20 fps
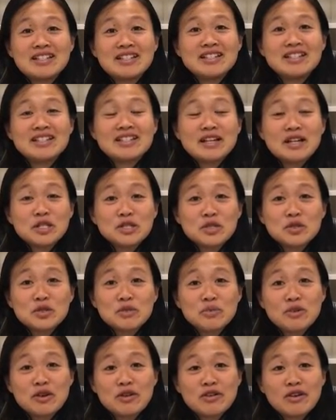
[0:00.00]
It's such a
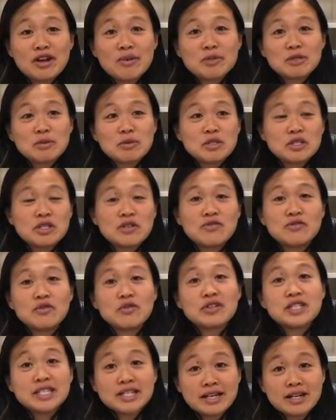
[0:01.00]
good program, especially
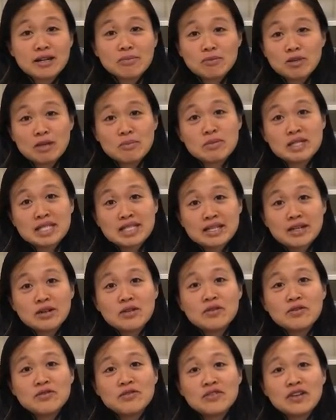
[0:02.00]
for a startup like
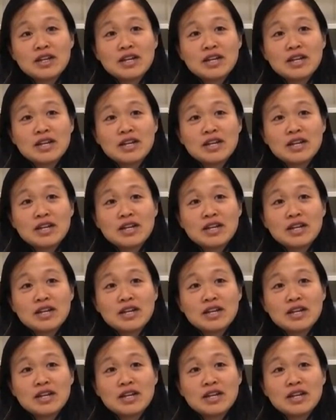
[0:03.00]
myself,